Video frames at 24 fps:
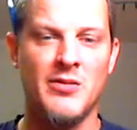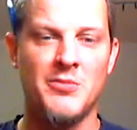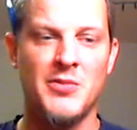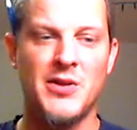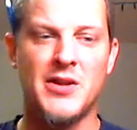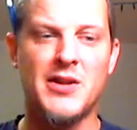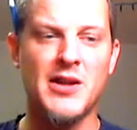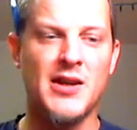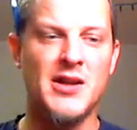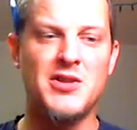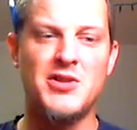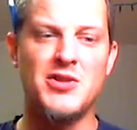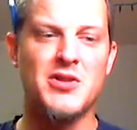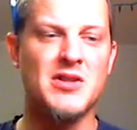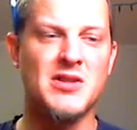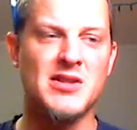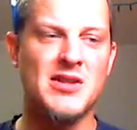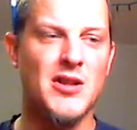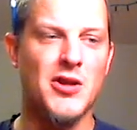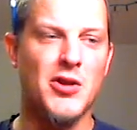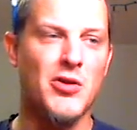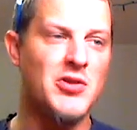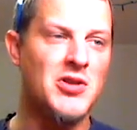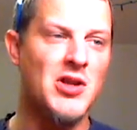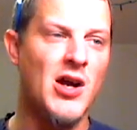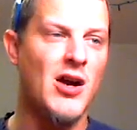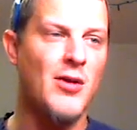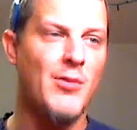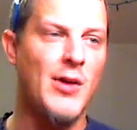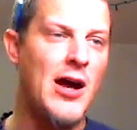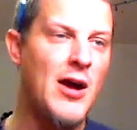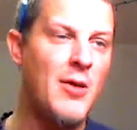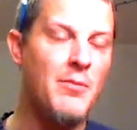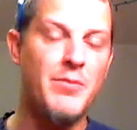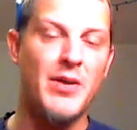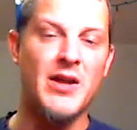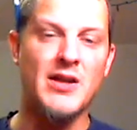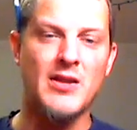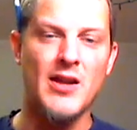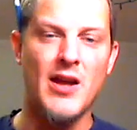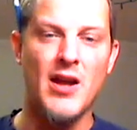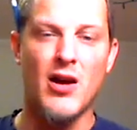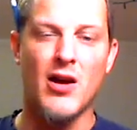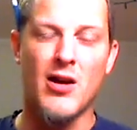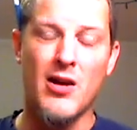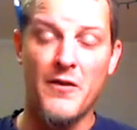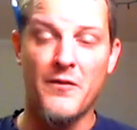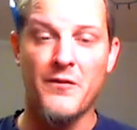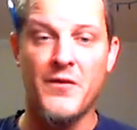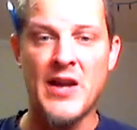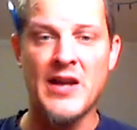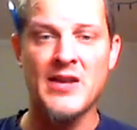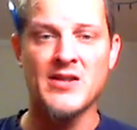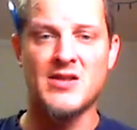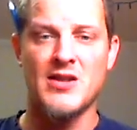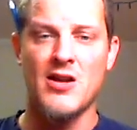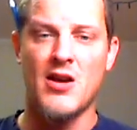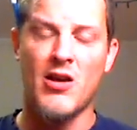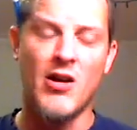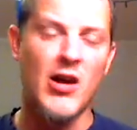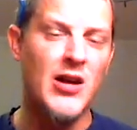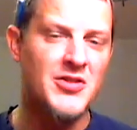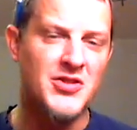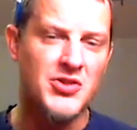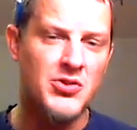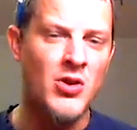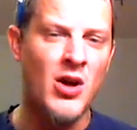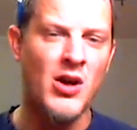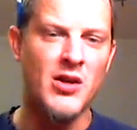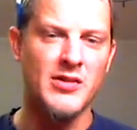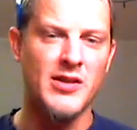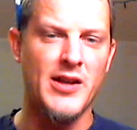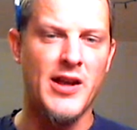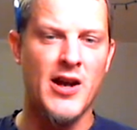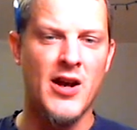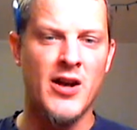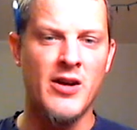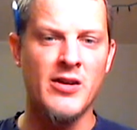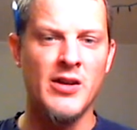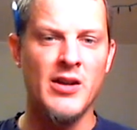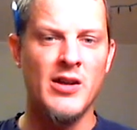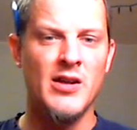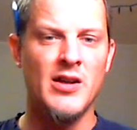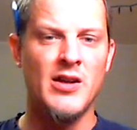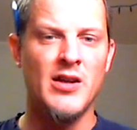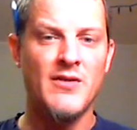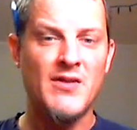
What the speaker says: Because you can sit there and talk about how big they are, how fast they are, how strong they are.